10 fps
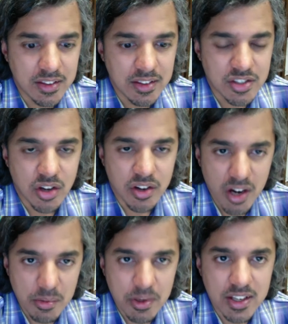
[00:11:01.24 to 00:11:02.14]
Saudi
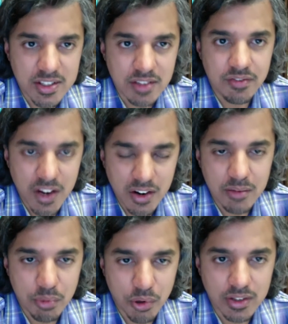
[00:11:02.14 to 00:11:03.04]
Arabia is a very
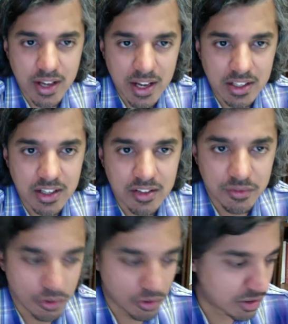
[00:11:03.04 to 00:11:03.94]
important ally
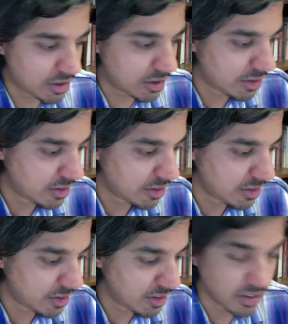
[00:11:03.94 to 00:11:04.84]
for
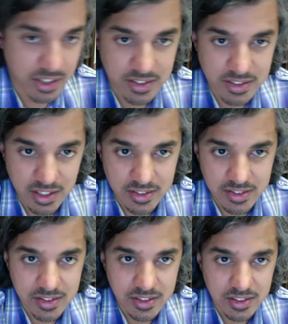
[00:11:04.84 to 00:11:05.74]
the United
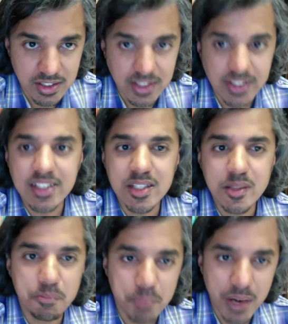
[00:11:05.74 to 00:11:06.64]
States,
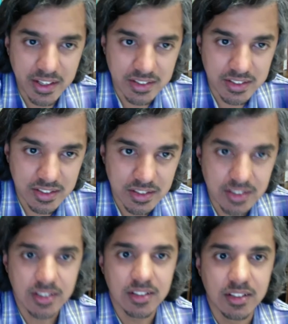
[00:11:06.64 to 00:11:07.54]
despite
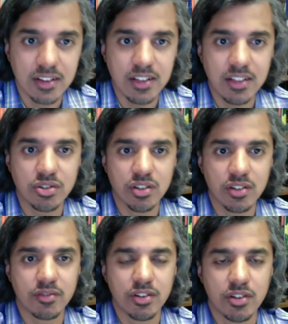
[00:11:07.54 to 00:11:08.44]
the sort
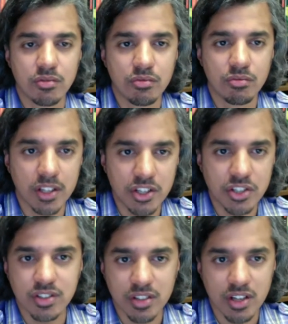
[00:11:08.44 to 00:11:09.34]
of
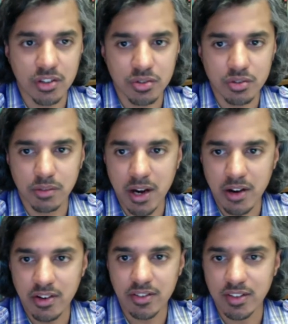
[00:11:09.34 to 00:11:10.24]
religious and cultural
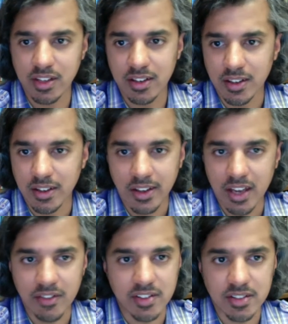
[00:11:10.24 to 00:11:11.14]
barriers that
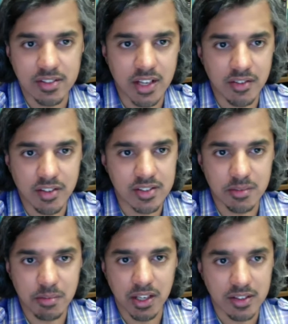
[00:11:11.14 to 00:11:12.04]
have existed ever since
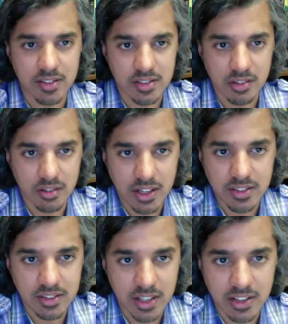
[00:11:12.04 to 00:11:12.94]
the beginning, since, you know,
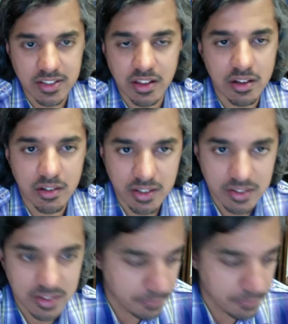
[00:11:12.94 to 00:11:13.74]
the 1930s.